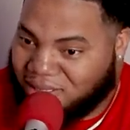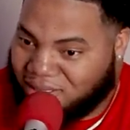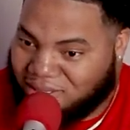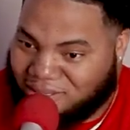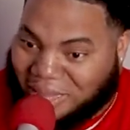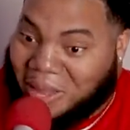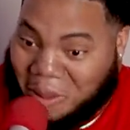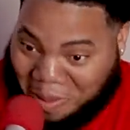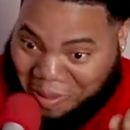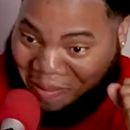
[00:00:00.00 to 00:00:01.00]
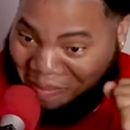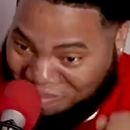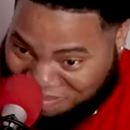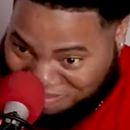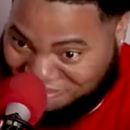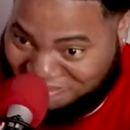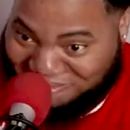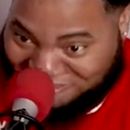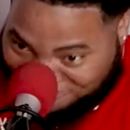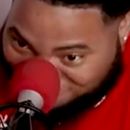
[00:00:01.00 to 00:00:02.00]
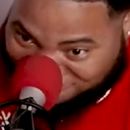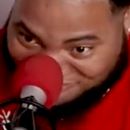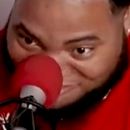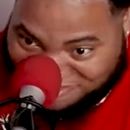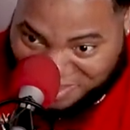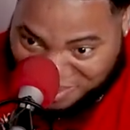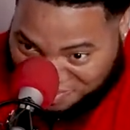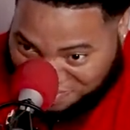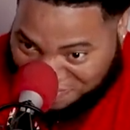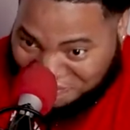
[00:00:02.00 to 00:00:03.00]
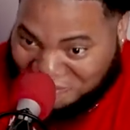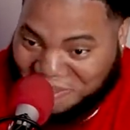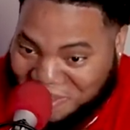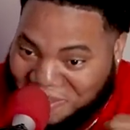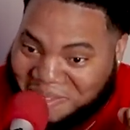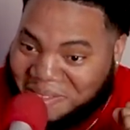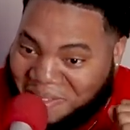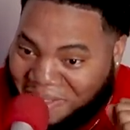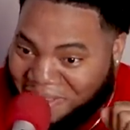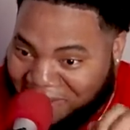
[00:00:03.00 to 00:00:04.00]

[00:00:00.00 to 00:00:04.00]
No words are spoken by the person on screen.